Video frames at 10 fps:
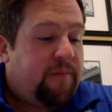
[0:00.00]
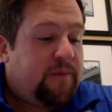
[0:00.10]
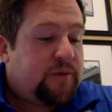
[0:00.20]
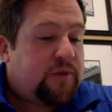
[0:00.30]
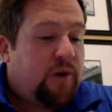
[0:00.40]

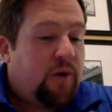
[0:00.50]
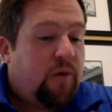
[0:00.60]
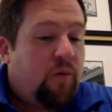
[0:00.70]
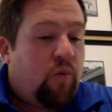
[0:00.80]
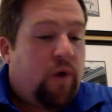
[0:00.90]

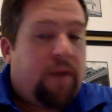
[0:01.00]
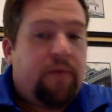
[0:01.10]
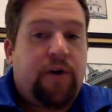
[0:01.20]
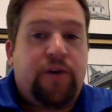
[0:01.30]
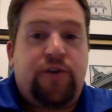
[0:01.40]
So what I'm
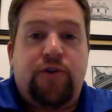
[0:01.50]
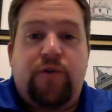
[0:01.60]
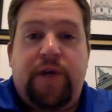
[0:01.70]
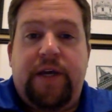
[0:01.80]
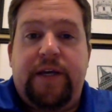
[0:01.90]
going to
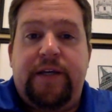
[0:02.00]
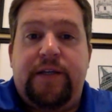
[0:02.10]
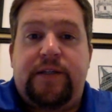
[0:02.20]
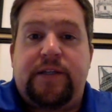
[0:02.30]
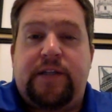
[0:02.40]
do
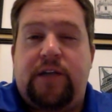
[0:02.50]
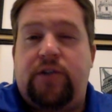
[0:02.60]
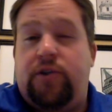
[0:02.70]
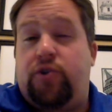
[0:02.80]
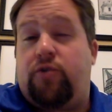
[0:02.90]
is
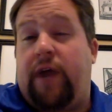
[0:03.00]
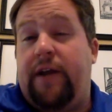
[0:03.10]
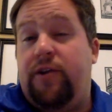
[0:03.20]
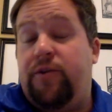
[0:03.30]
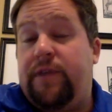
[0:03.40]
essentially try
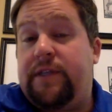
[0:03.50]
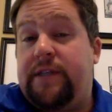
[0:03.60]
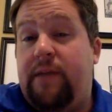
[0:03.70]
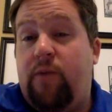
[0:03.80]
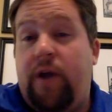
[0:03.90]
to do it the
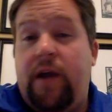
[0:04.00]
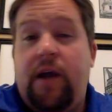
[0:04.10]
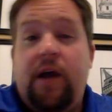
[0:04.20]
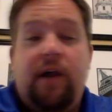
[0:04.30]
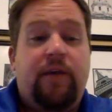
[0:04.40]
same way
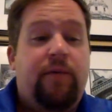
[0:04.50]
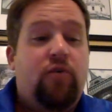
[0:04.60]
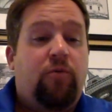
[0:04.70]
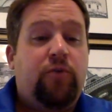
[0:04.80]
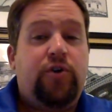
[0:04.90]
that we
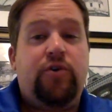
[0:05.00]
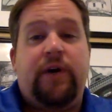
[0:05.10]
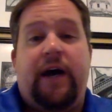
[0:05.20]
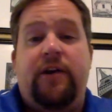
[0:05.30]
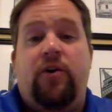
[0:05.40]
normally do
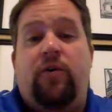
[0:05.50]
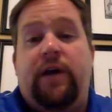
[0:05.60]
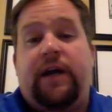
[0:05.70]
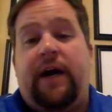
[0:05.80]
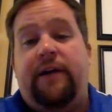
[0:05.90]
it. I know
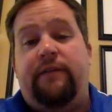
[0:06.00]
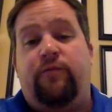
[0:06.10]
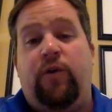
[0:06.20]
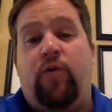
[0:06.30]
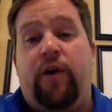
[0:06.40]
it kind
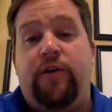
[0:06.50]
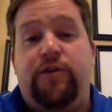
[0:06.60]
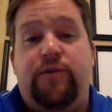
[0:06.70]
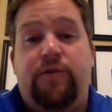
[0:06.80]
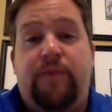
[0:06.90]
of requires
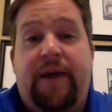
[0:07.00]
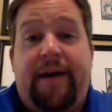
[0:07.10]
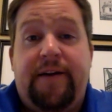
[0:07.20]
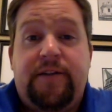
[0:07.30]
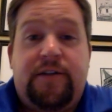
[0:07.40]
you to be
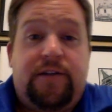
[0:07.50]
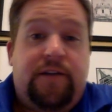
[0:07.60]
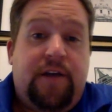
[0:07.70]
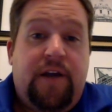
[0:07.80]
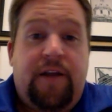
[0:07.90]
honest, and
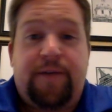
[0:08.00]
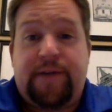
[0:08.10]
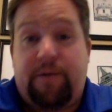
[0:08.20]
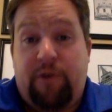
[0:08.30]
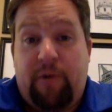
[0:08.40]
there's
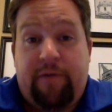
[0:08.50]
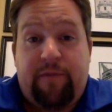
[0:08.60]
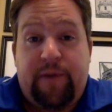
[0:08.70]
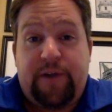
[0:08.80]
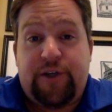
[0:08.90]
not really a way for
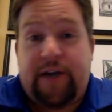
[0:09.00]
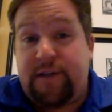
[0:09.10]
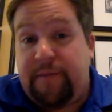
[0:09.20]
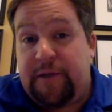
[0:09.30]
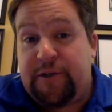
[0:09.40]
me to check
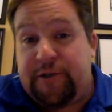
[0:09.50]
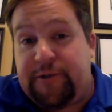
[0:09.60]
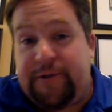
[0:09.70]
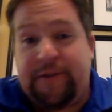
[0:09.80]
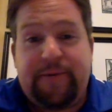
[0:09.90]
to make sure you're
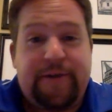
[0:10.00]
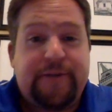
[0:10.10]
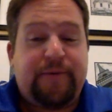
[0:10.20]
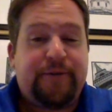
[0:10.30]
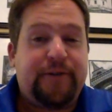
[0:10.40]
doing it the way you're
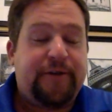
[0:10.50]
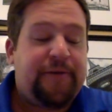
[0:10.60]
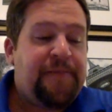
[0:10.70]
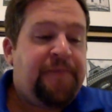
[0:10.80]
supposed to do.